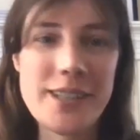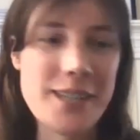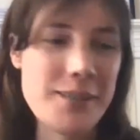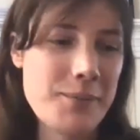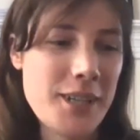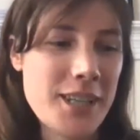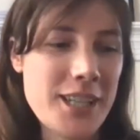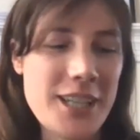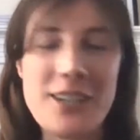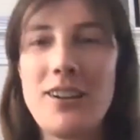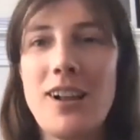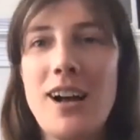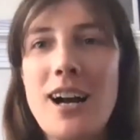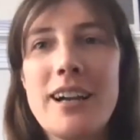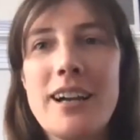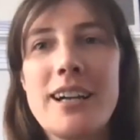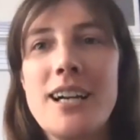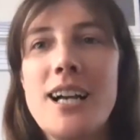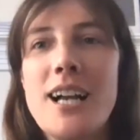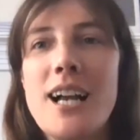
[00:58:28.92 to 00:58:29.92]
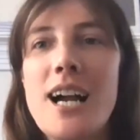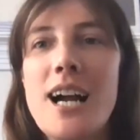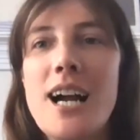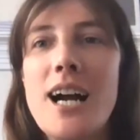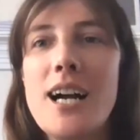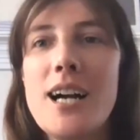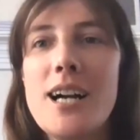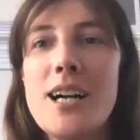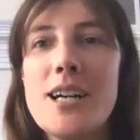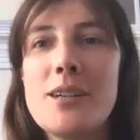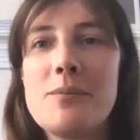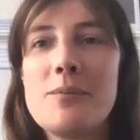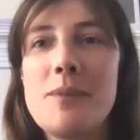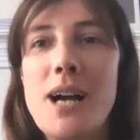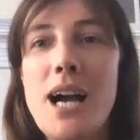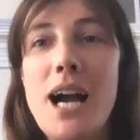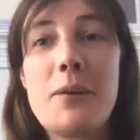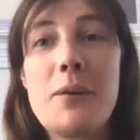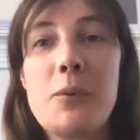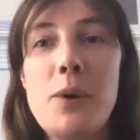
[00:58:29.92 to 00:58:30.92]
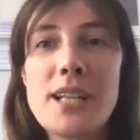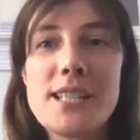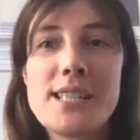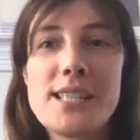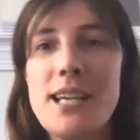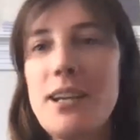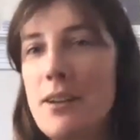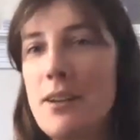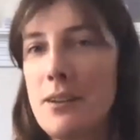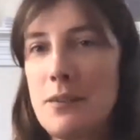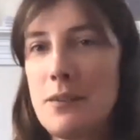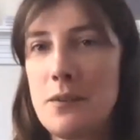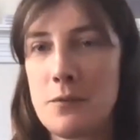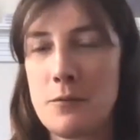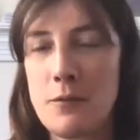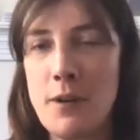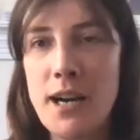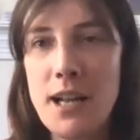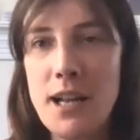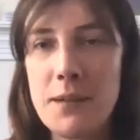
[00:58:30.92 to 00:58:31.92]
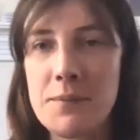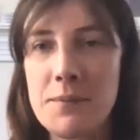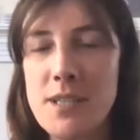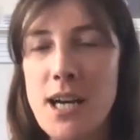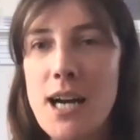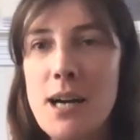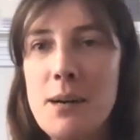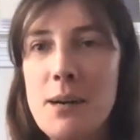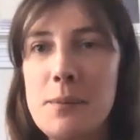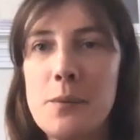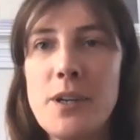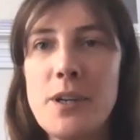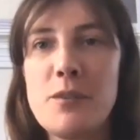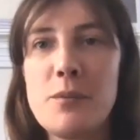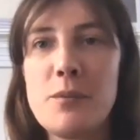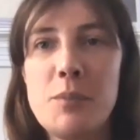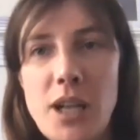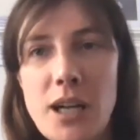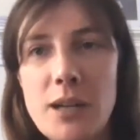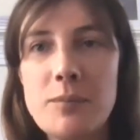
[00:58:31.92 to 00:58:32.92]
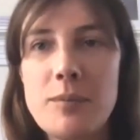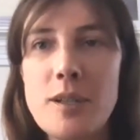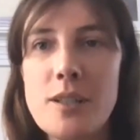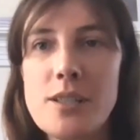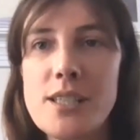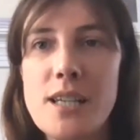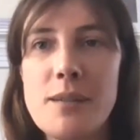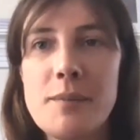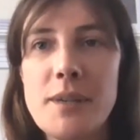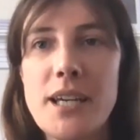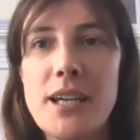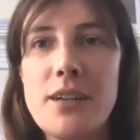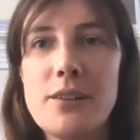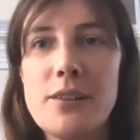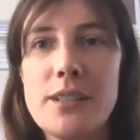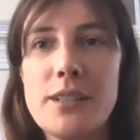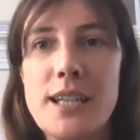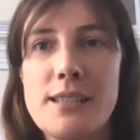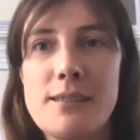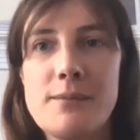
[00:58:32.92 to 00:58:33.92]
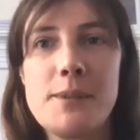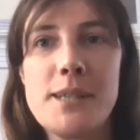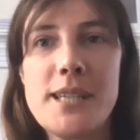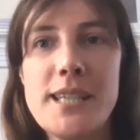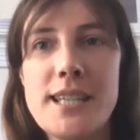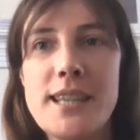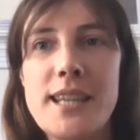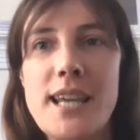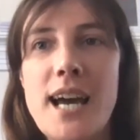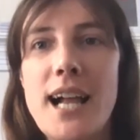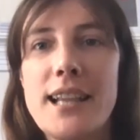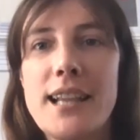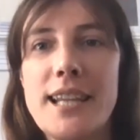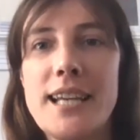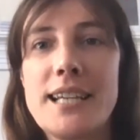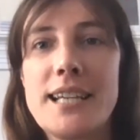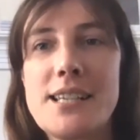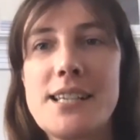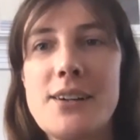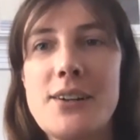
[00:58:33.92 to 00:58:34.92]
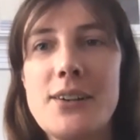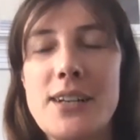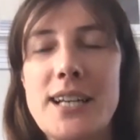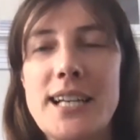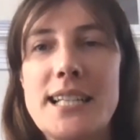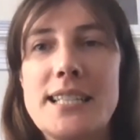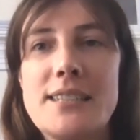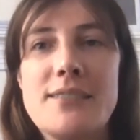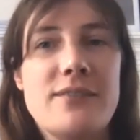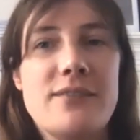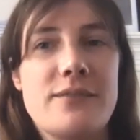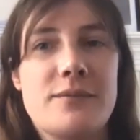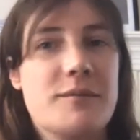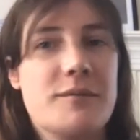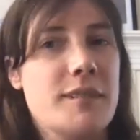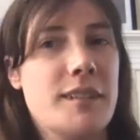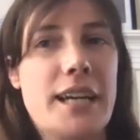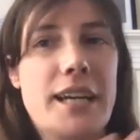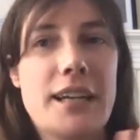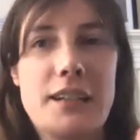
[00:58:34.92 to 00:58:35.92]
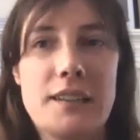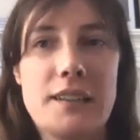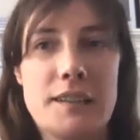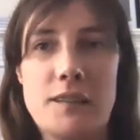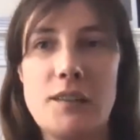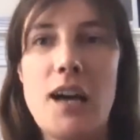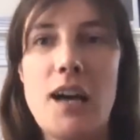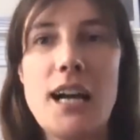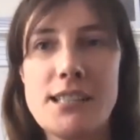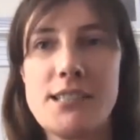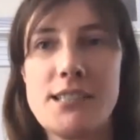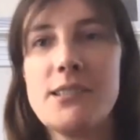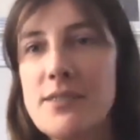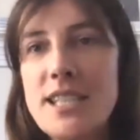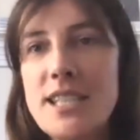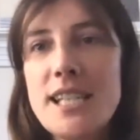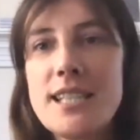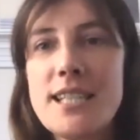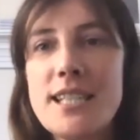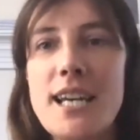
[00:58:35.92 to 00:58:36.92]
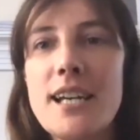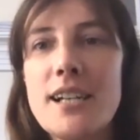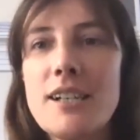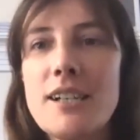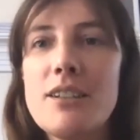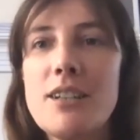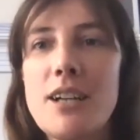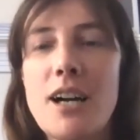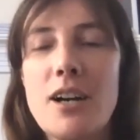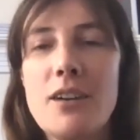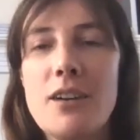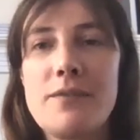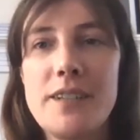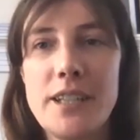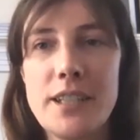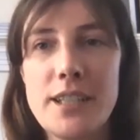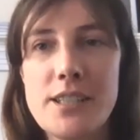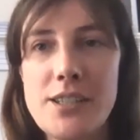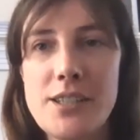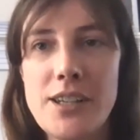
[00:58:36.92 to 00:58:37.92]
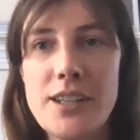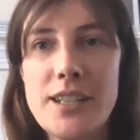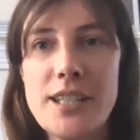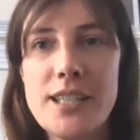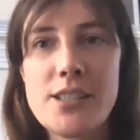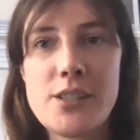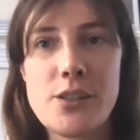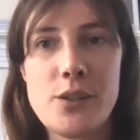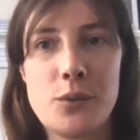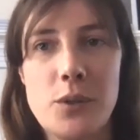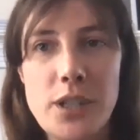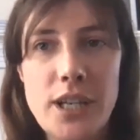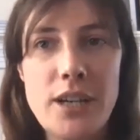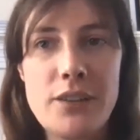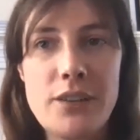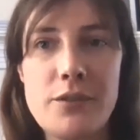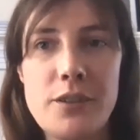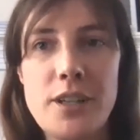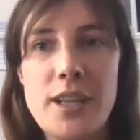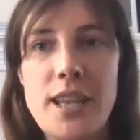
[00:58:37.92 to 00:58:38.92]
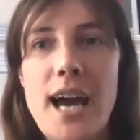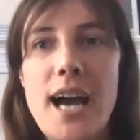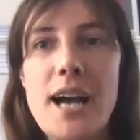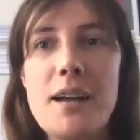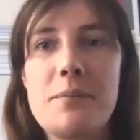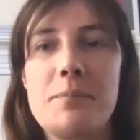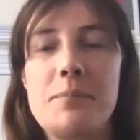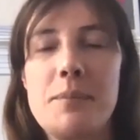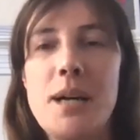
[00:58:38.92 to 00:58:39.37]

I'm on the clock. I want to say right off top, we have a blog post coming out next week that lays out in lots of detail our feelings on this, so look out for that.